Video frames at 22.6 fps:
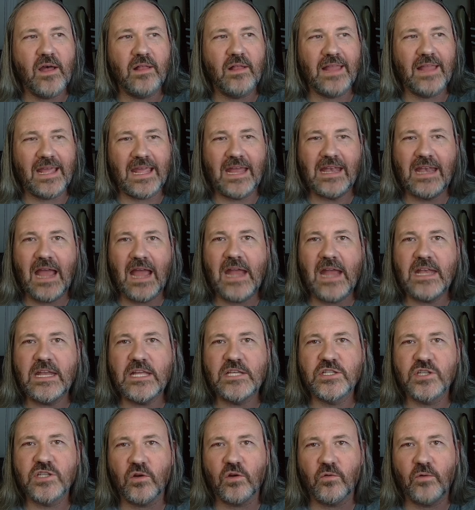like a
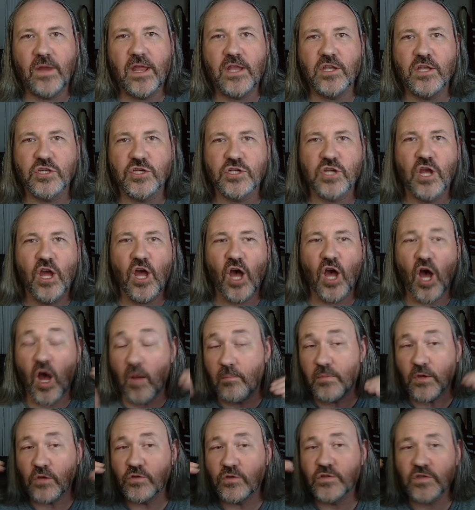90s cringe
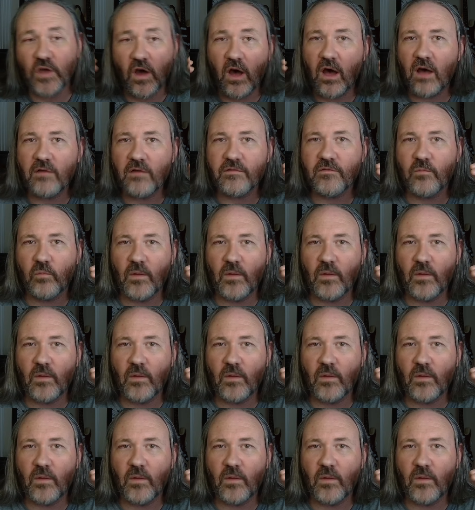abuse off